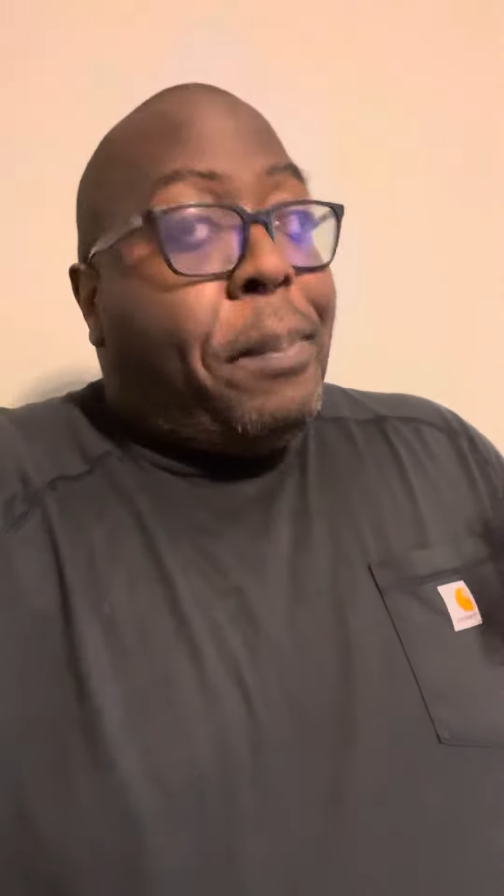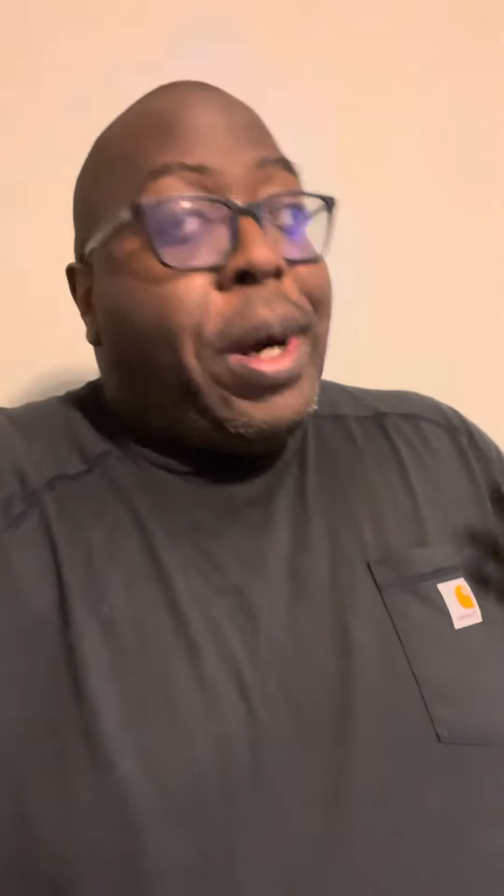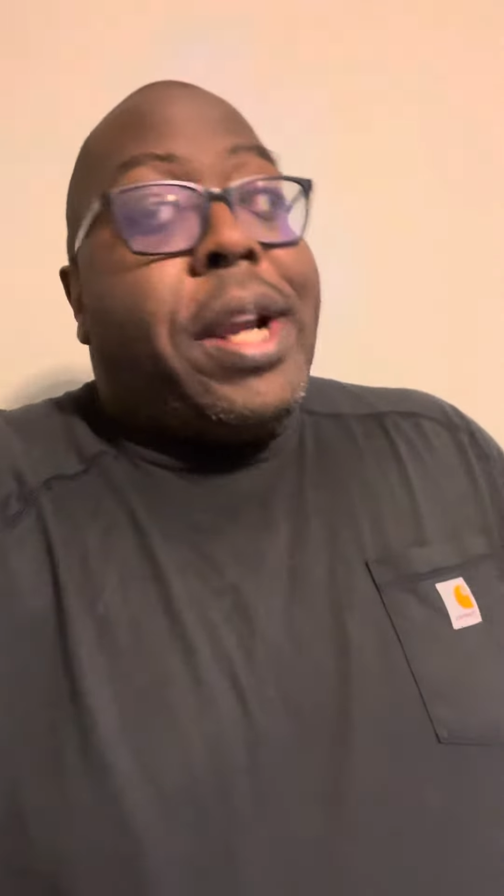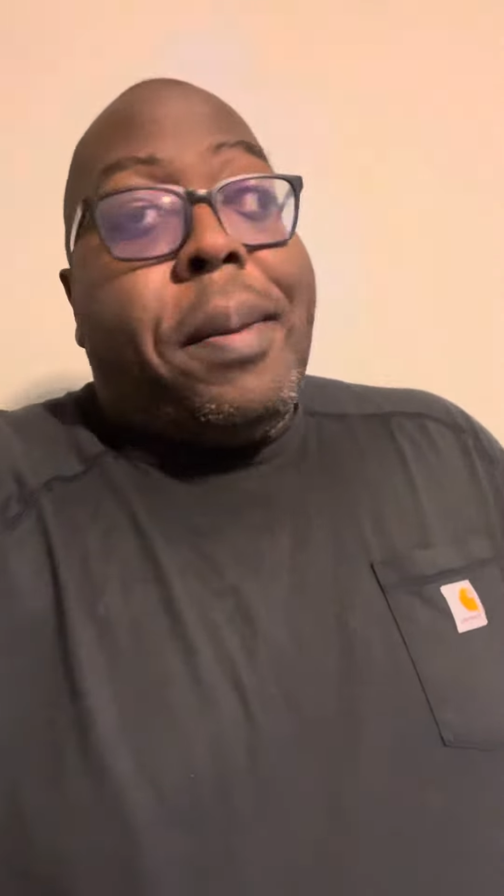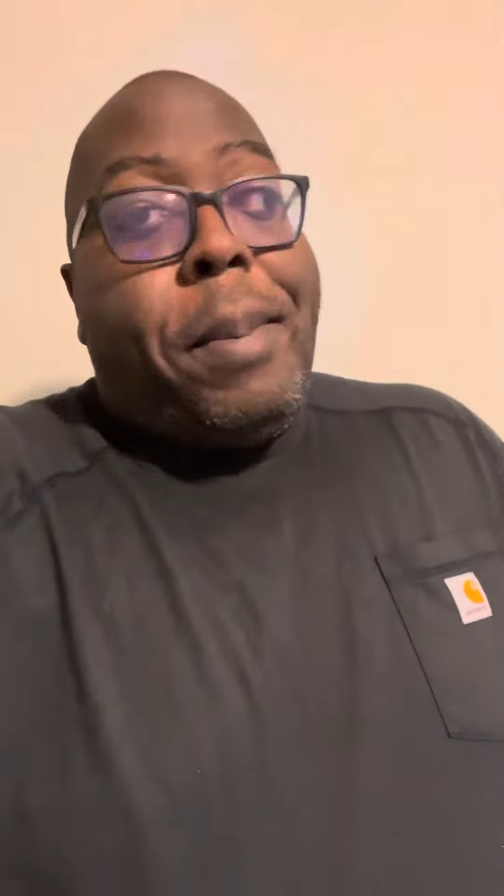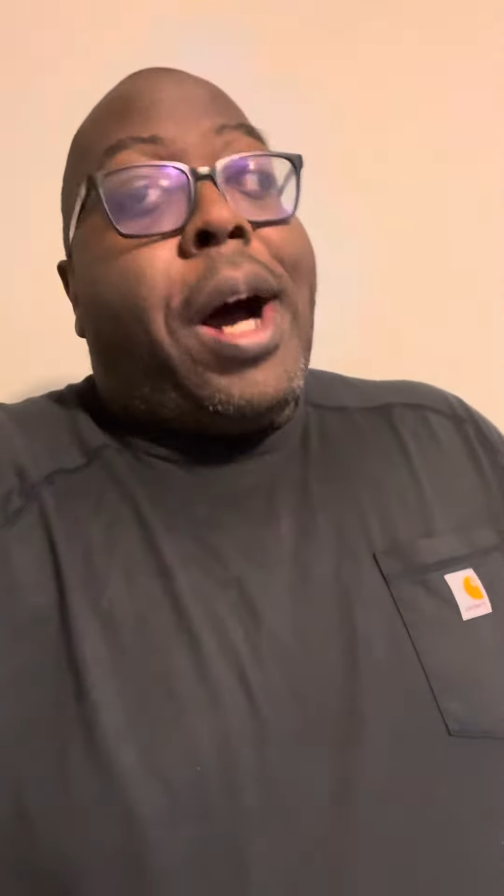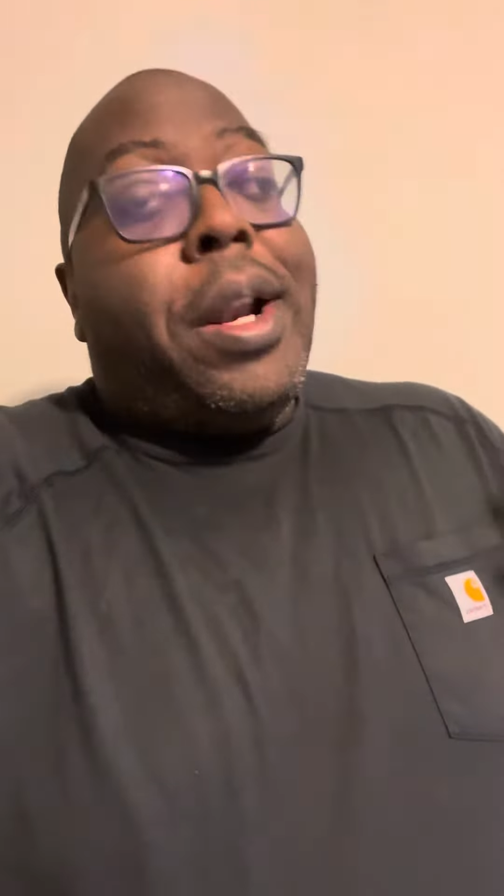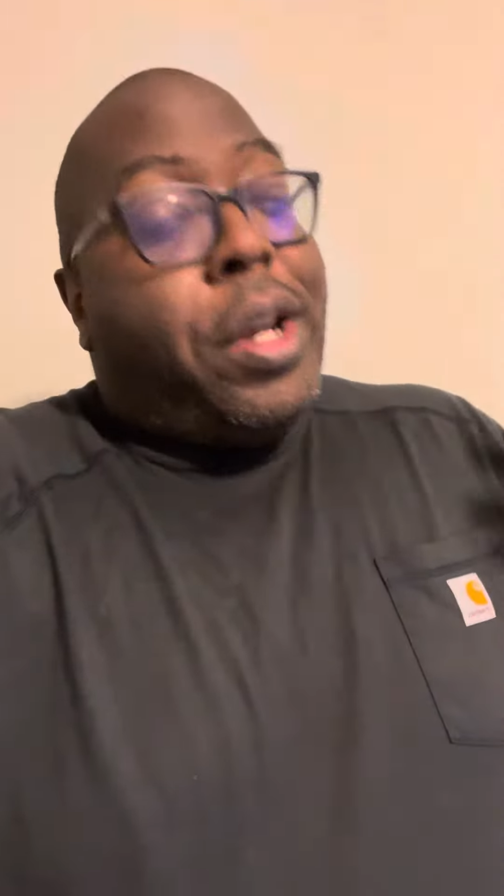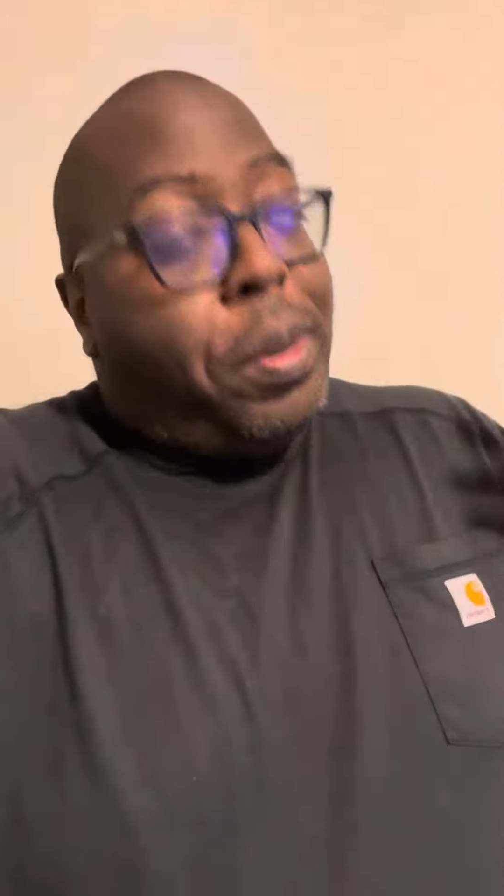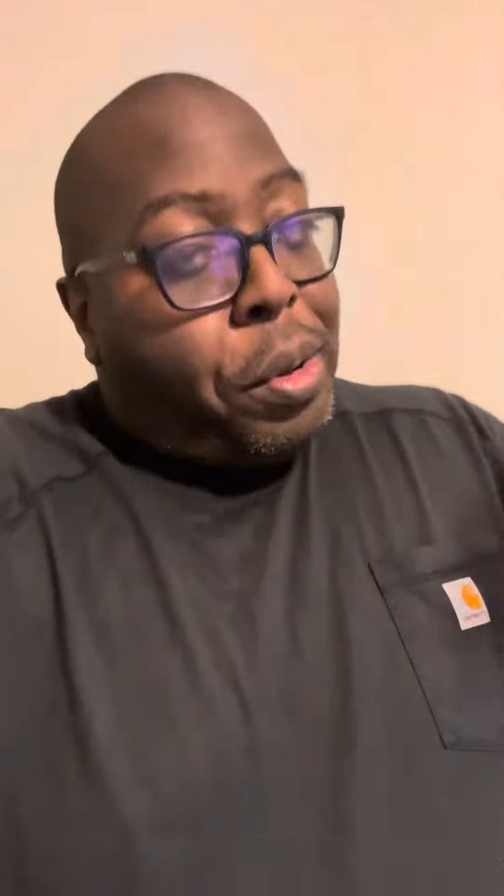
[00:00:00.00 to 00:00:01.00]
bringing the ball
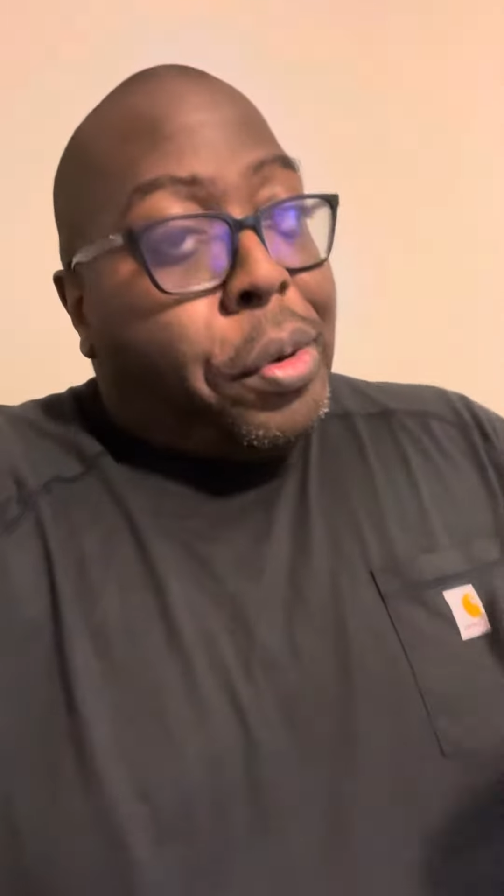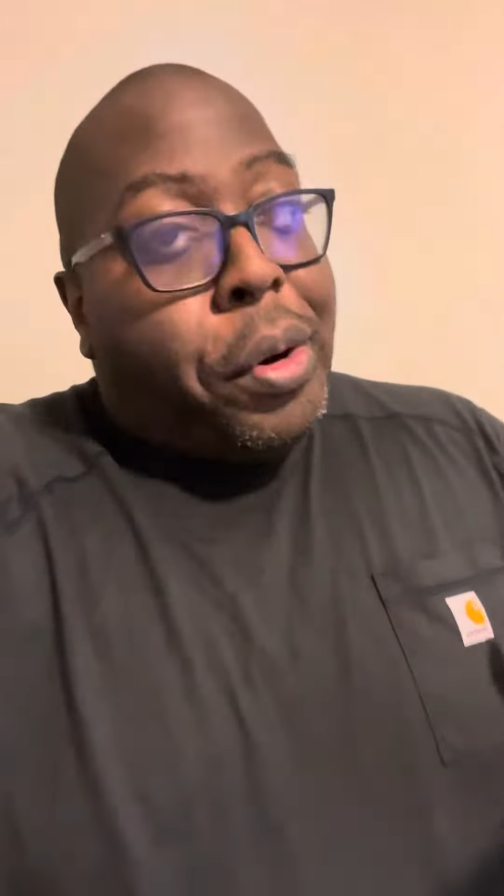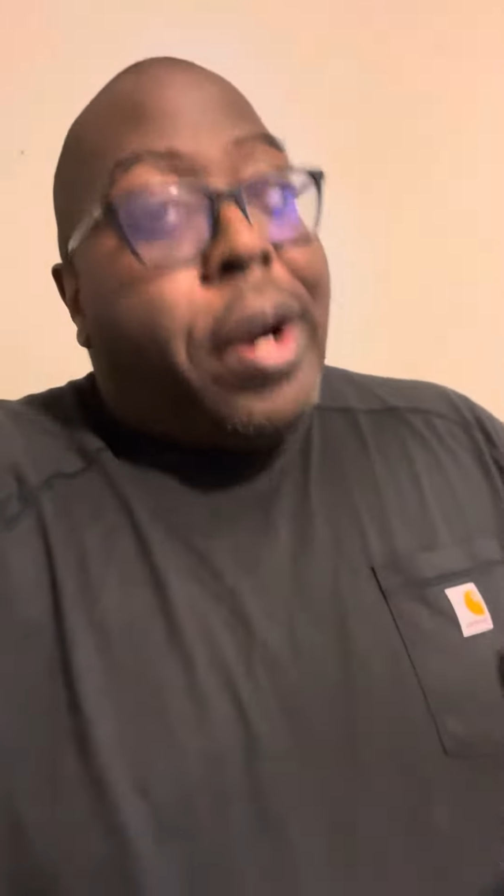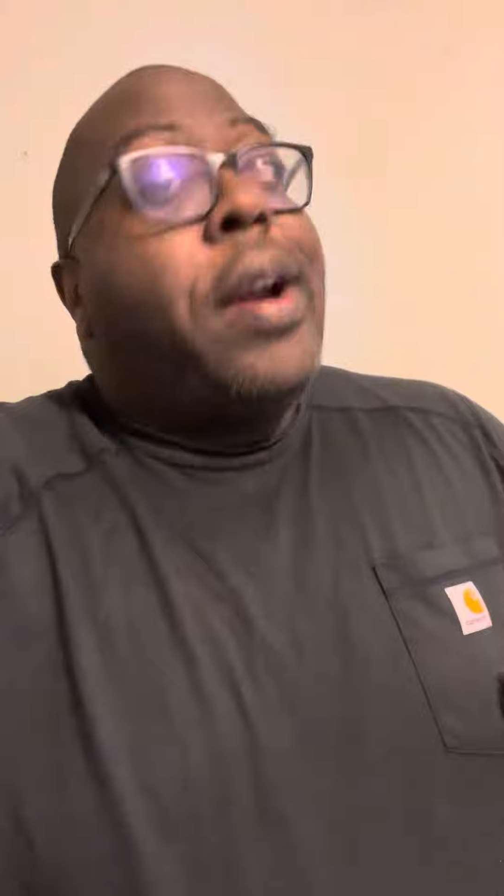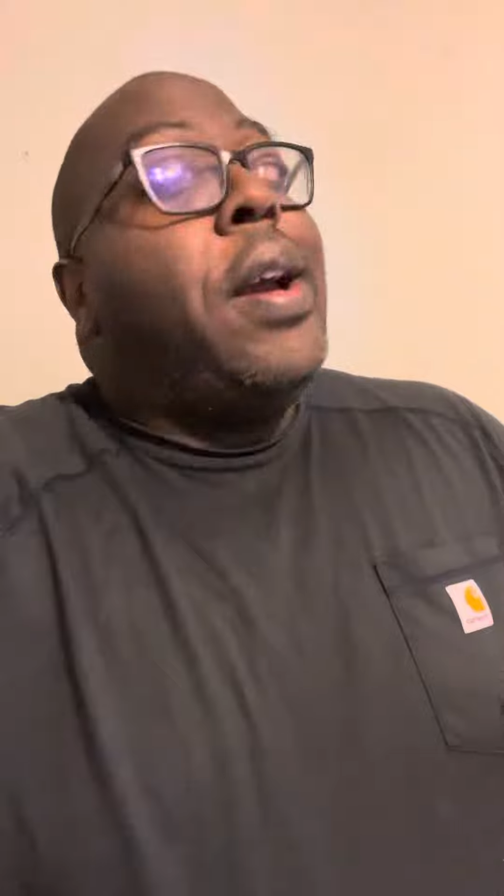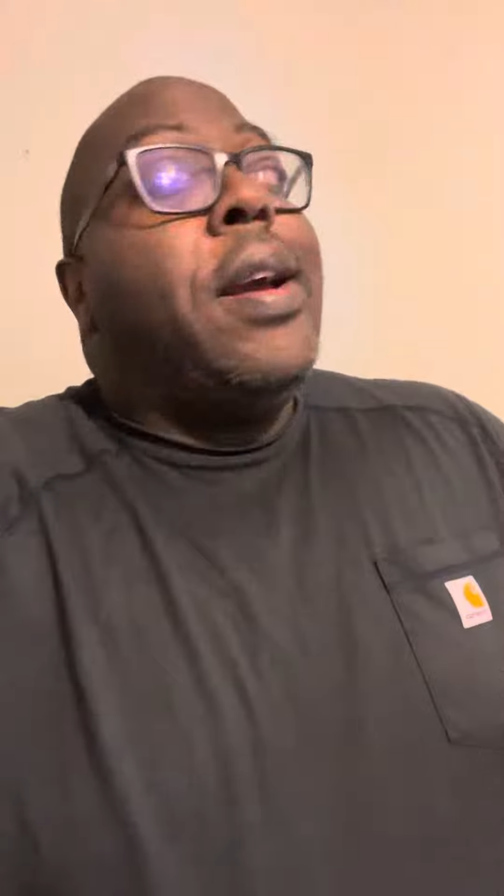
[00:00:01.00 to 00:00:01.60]
up court.